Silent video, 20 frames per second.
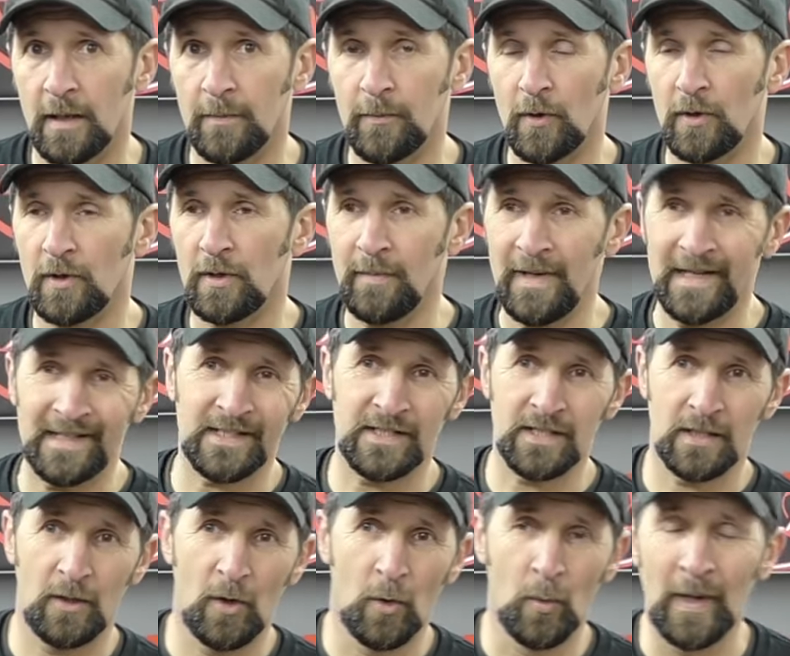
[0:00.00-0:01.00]
I'm not going to make
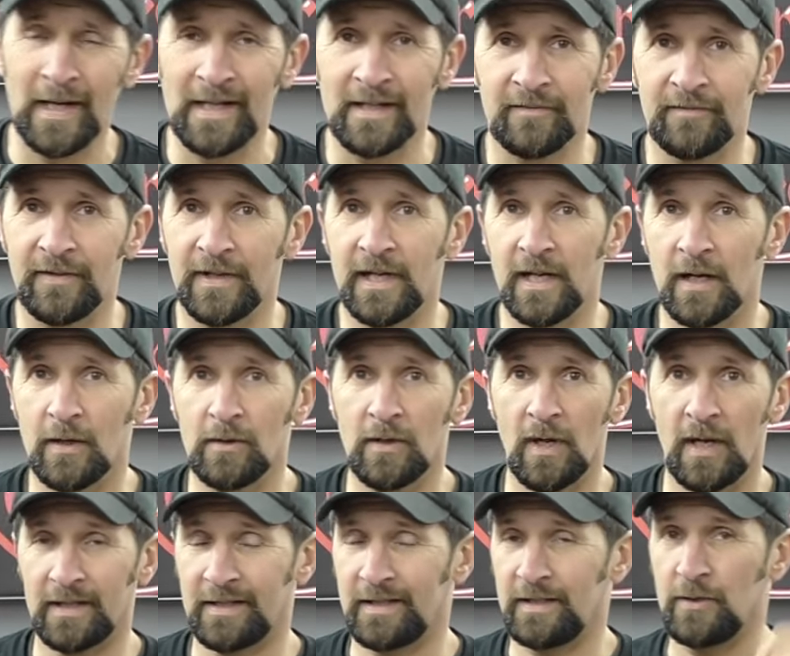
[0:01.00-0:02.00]
this a long-winded video
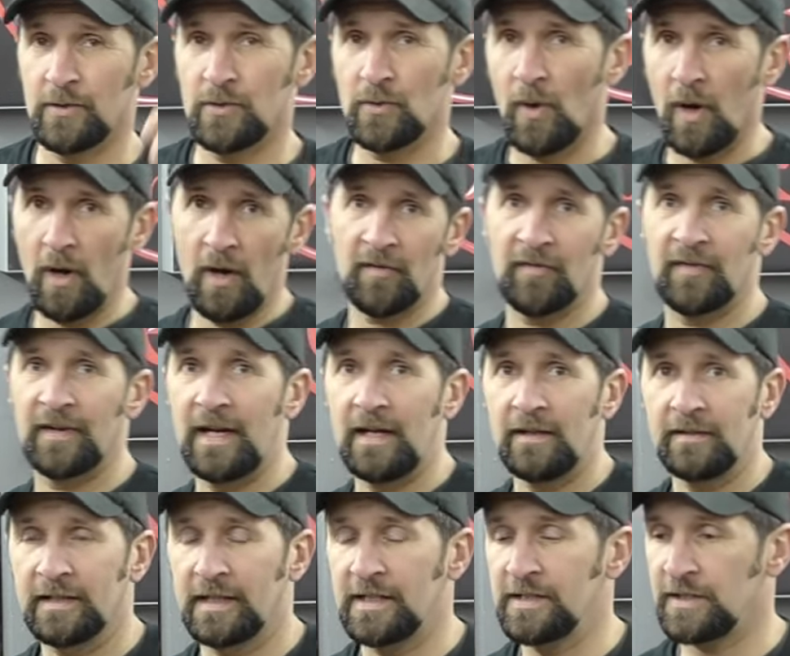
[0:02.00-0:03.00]
like the usual half an
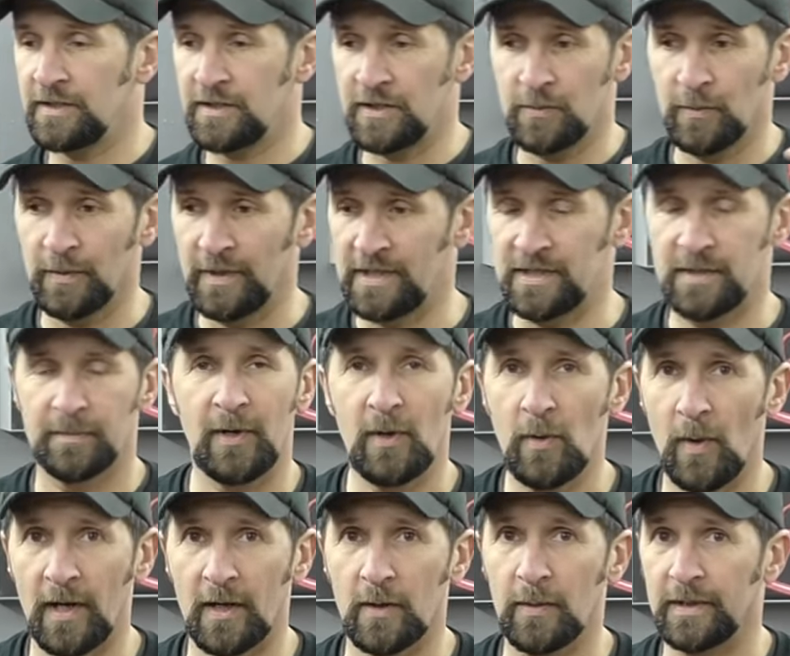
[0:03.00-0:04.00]
hour things. I just want this to be
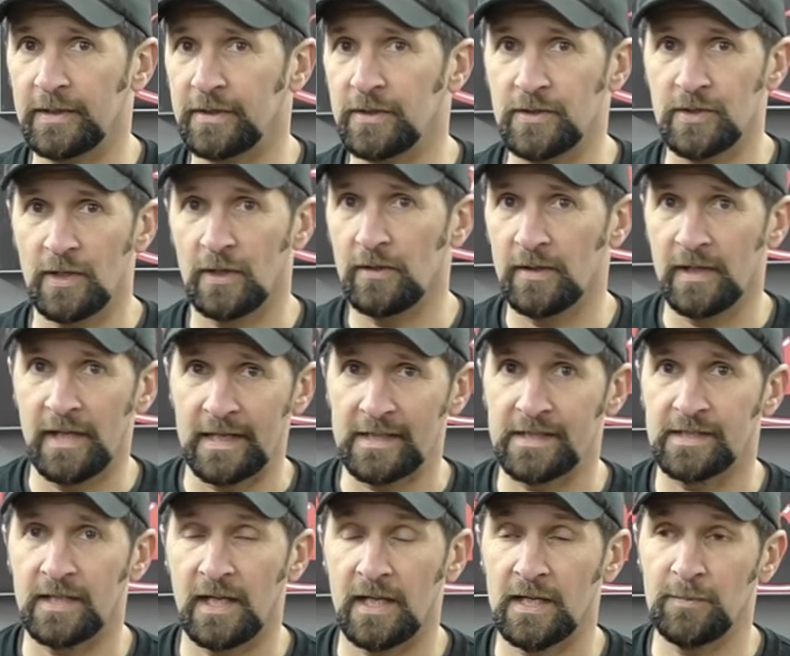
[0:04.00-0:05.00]
quite quick to show you the
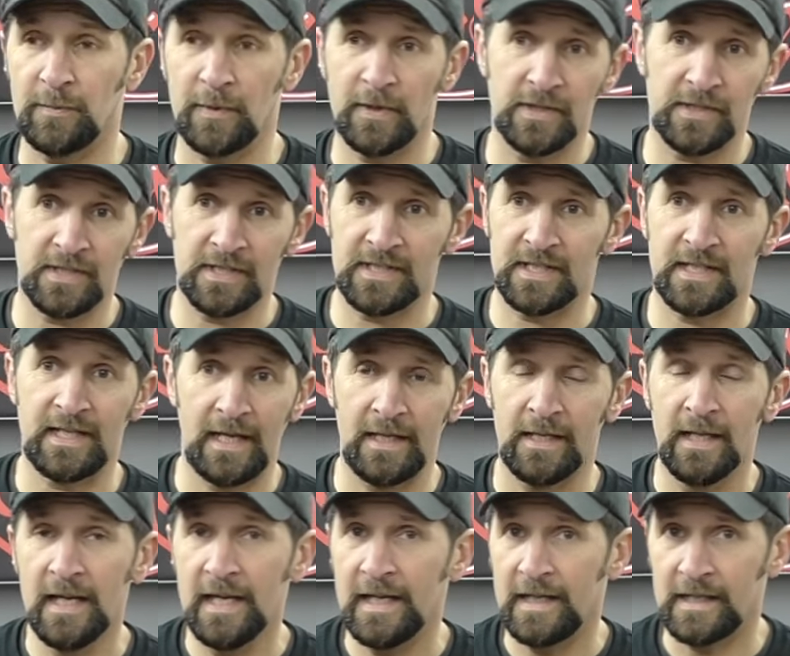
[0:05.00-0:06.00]
next stage because as
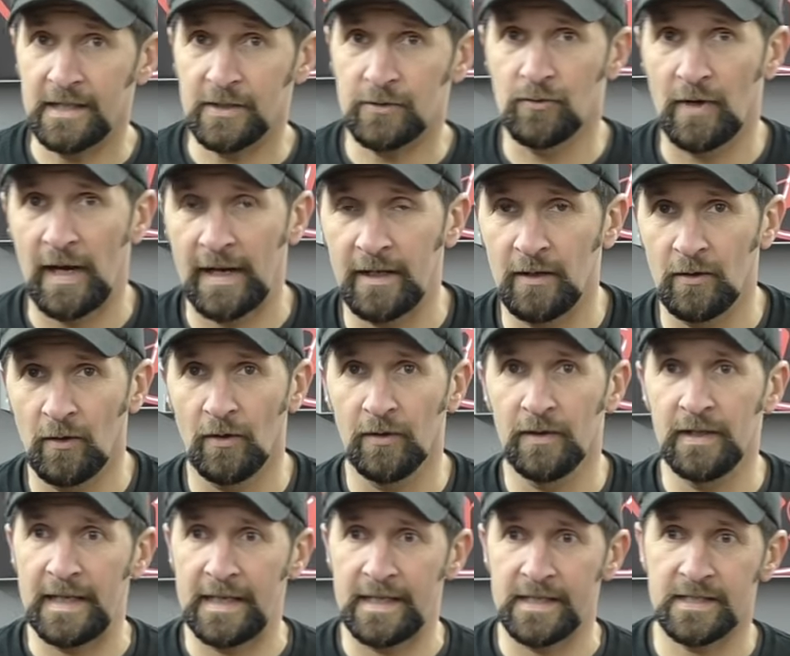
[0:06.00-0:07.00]
again, it is dragging
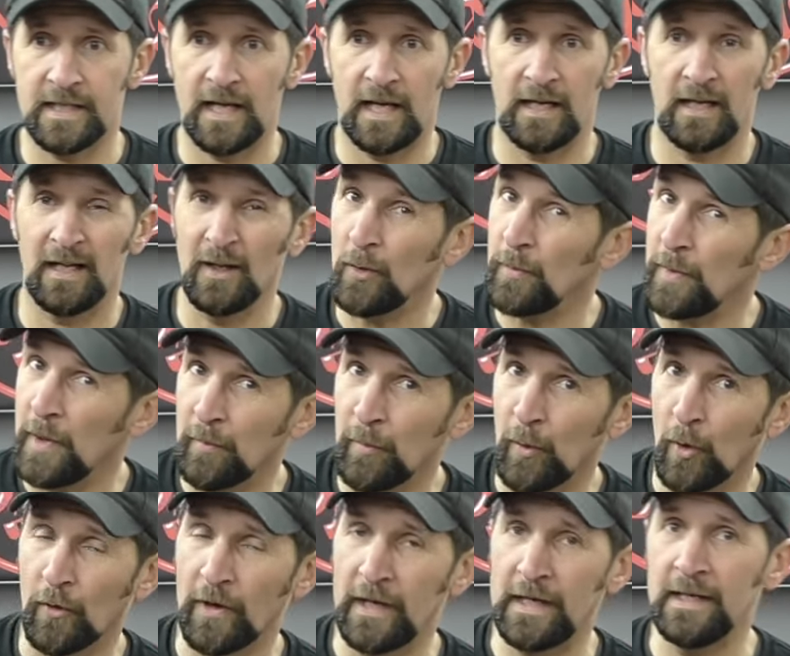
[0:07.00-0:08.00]
on, it's getting a little bit
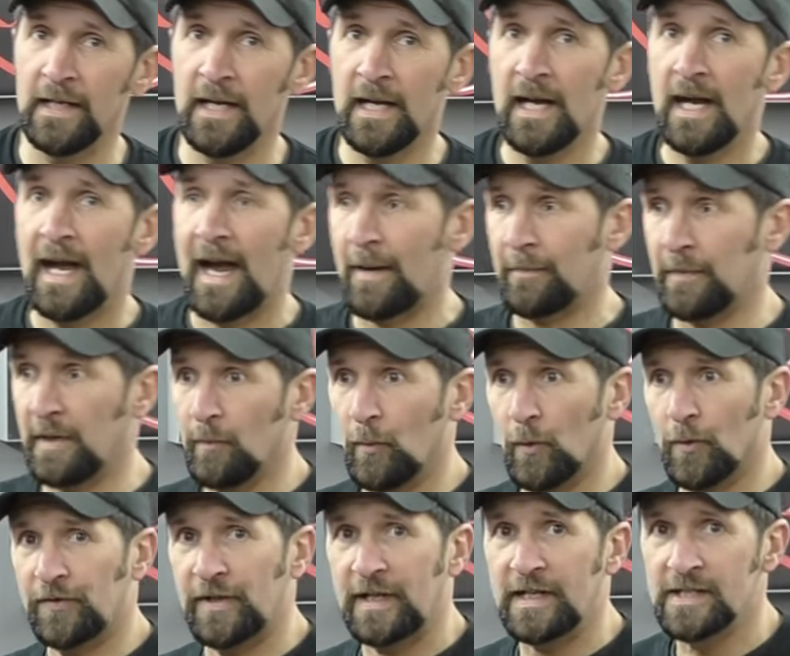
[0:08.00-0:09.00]
boring. How many
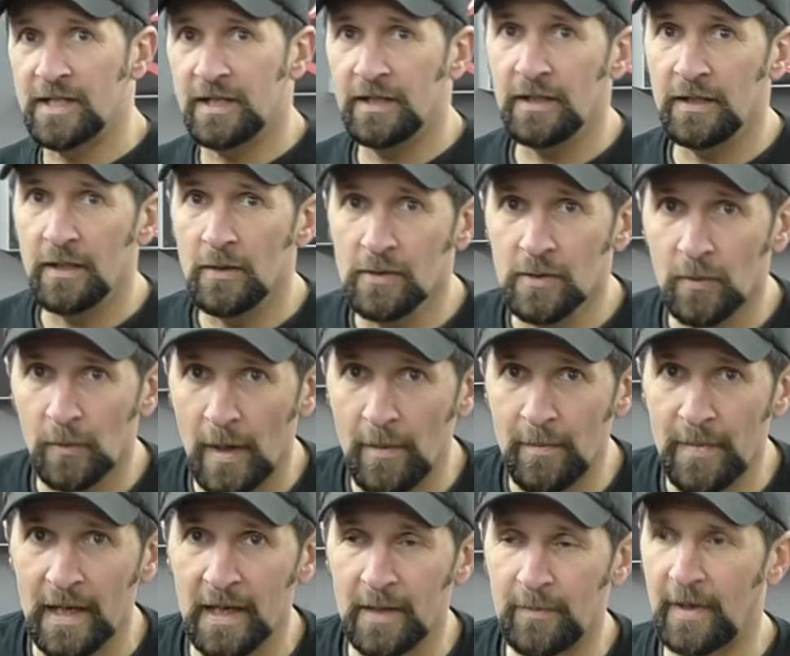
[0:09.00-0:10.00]
more things can you do to
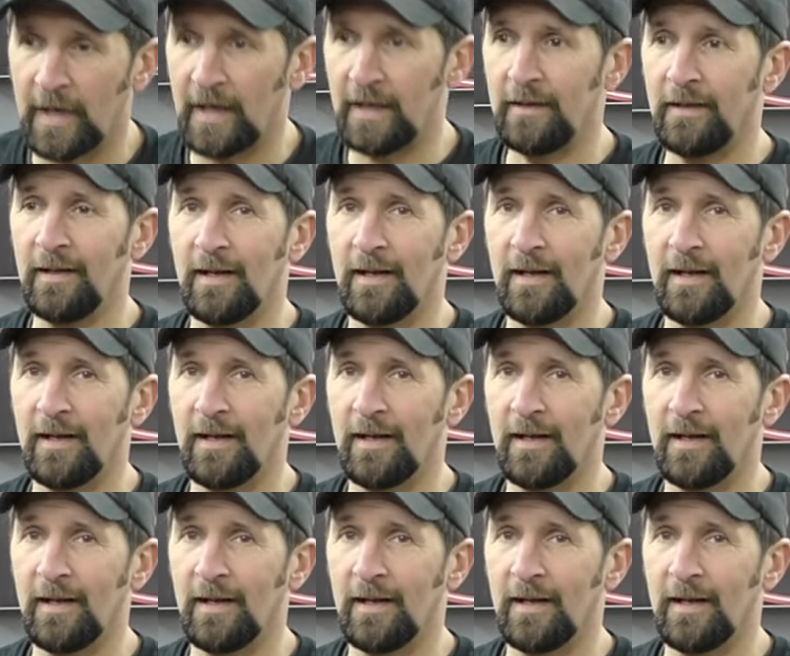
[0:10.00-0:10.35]
one belly pan?